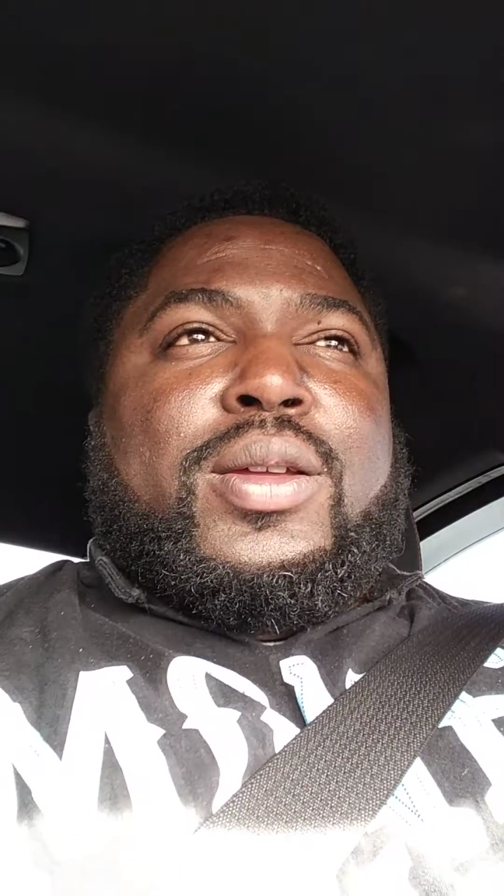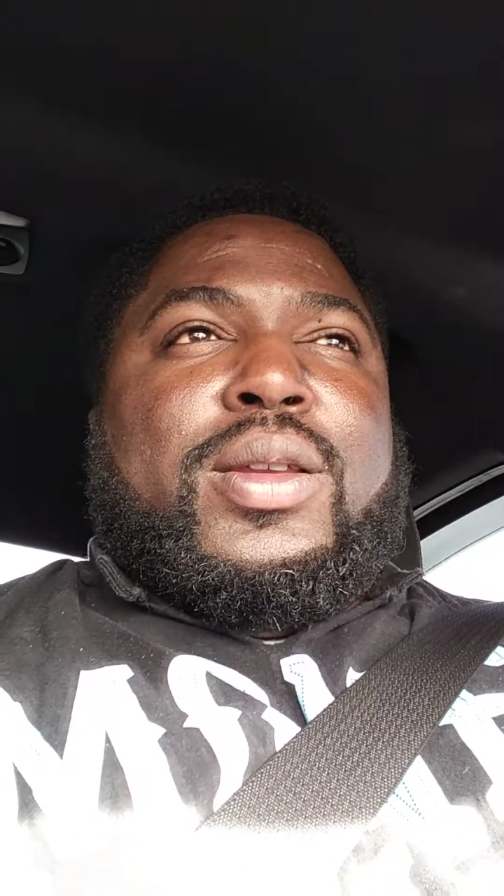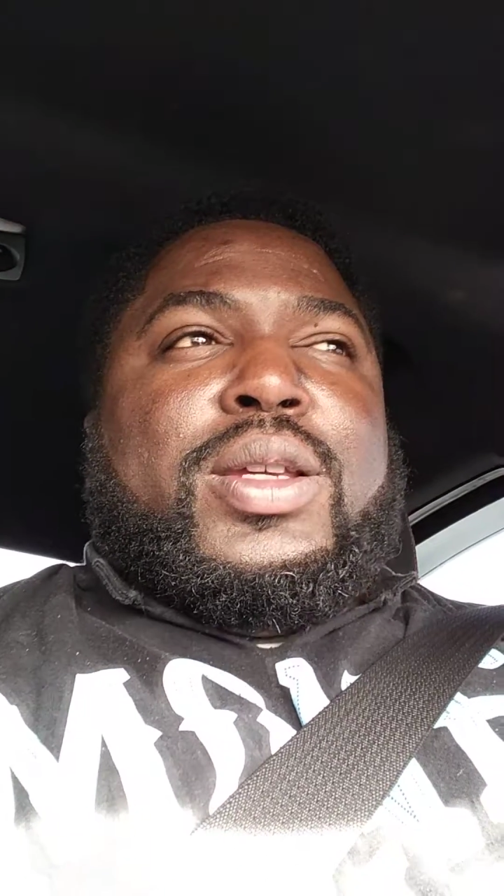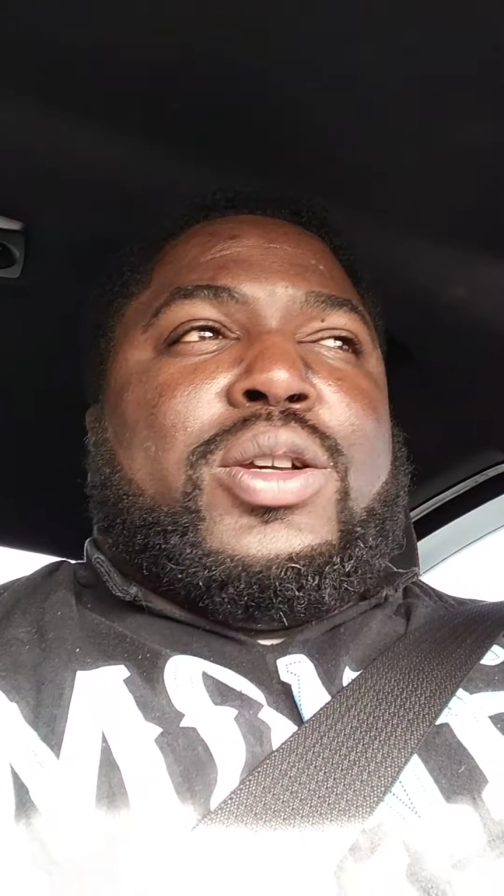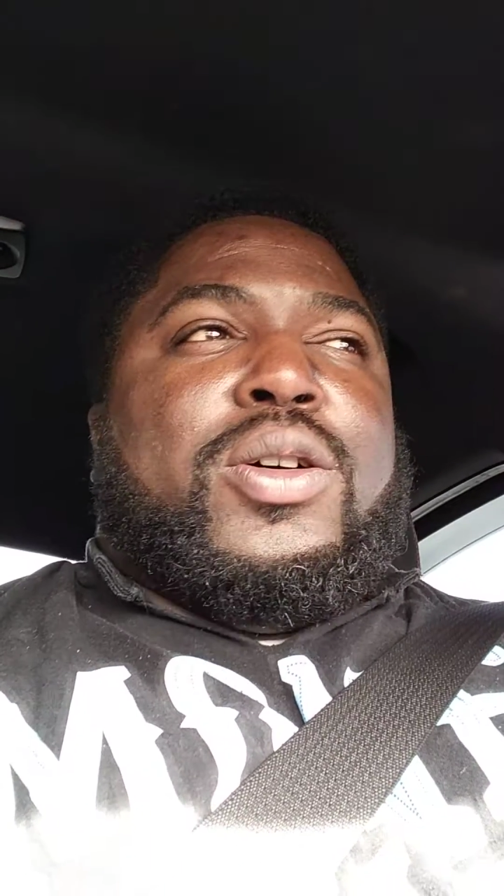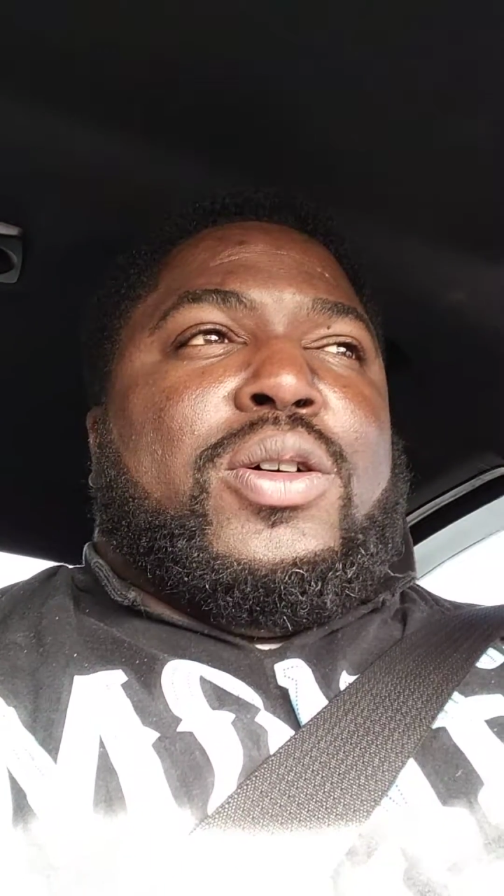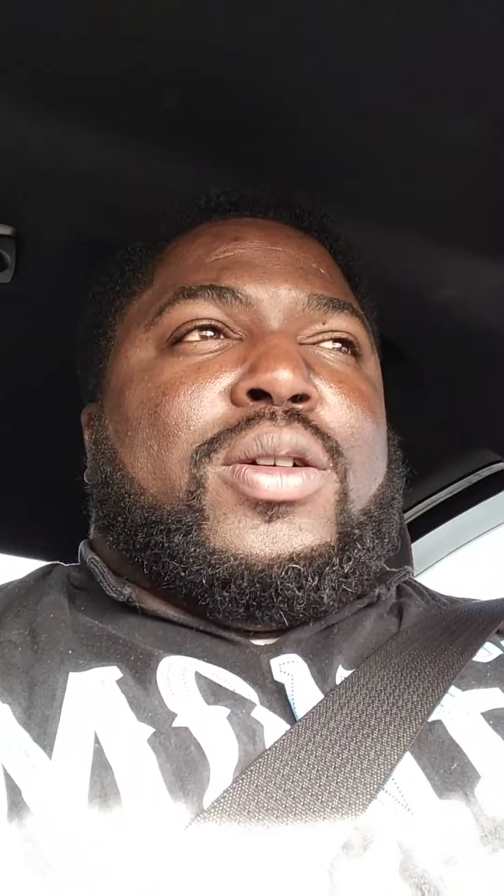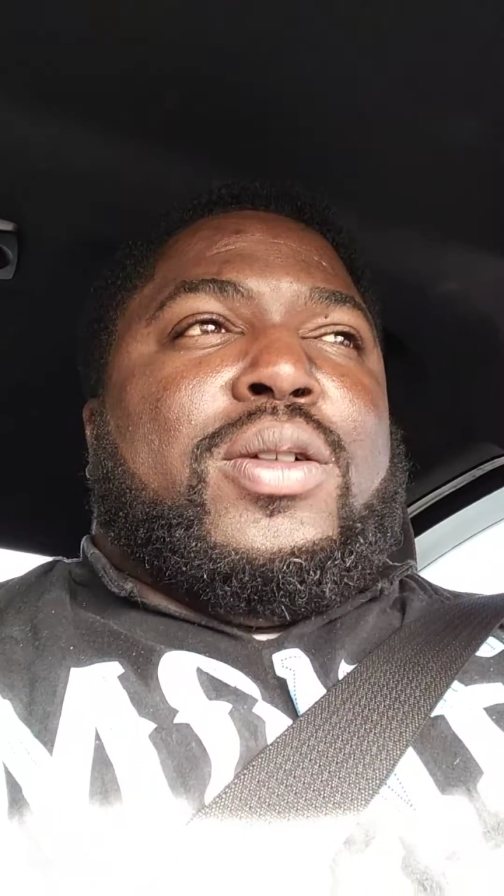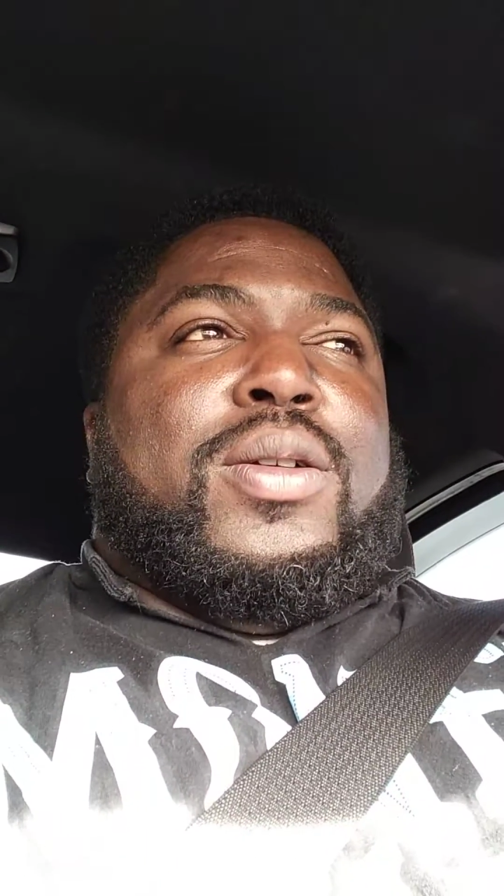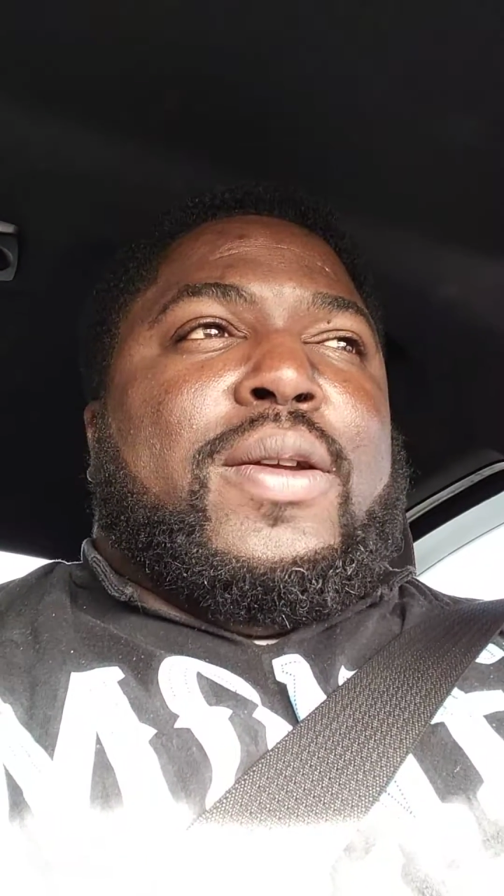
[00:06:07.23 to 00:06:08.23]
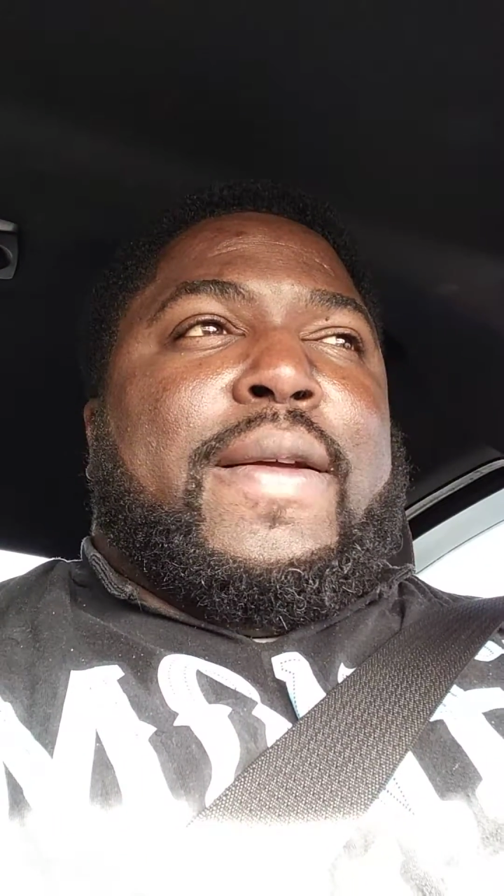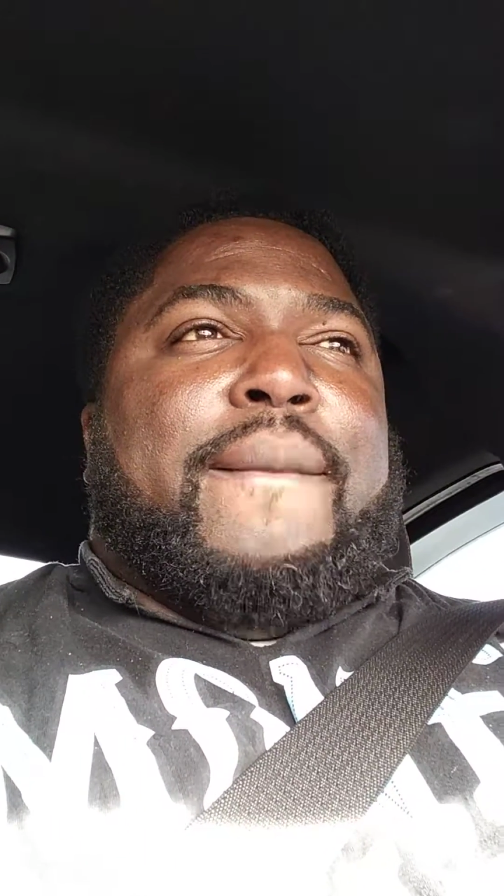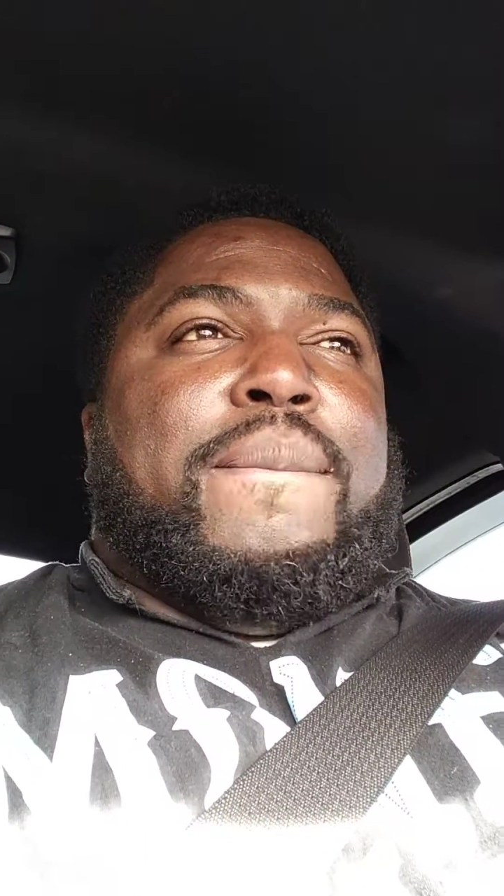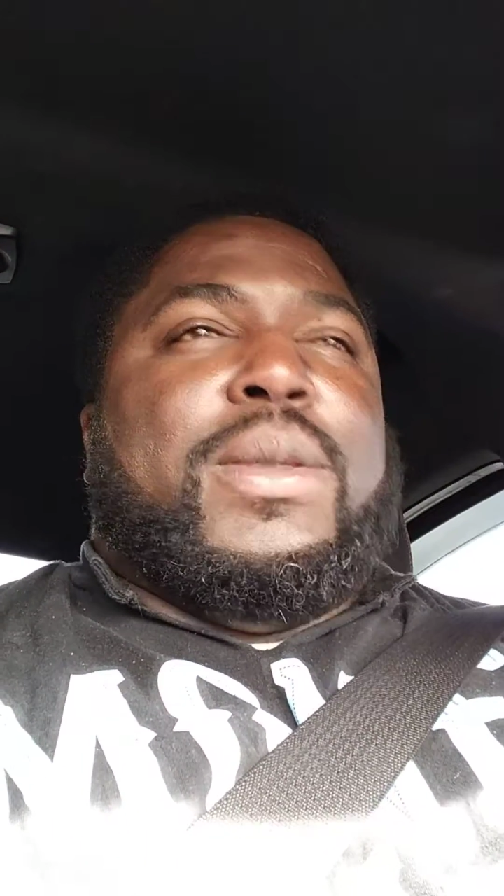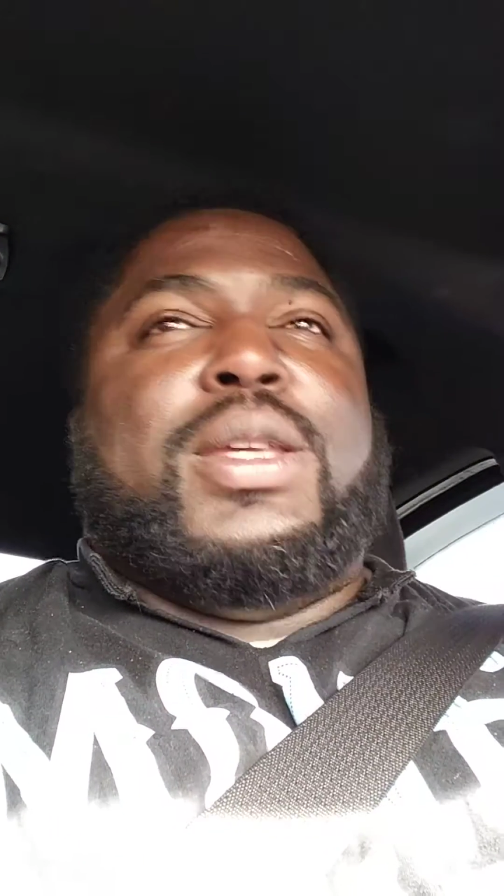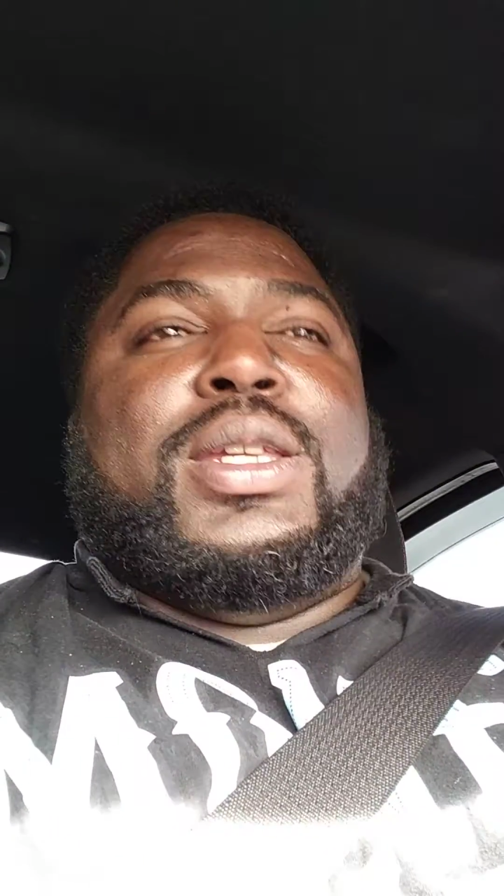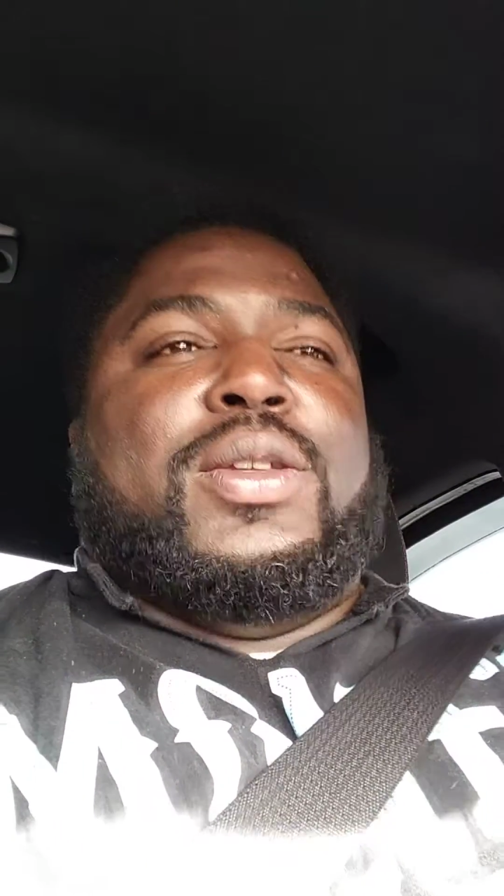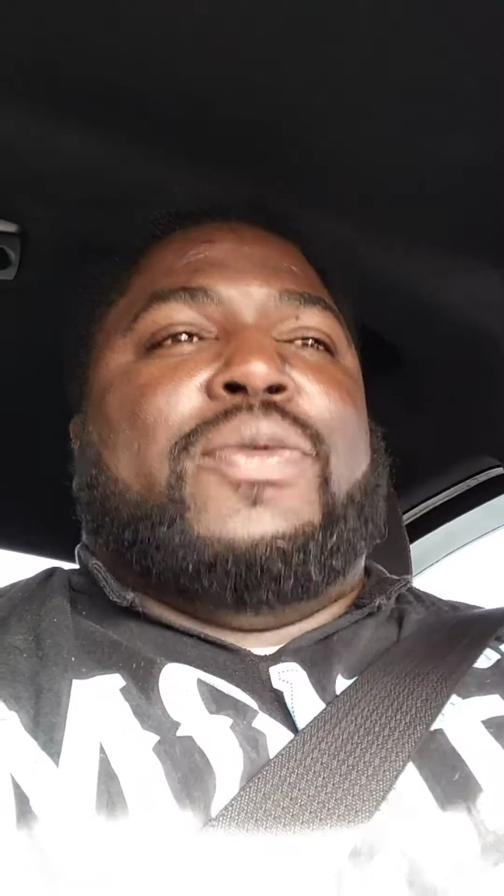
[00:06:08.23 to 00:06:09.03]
This is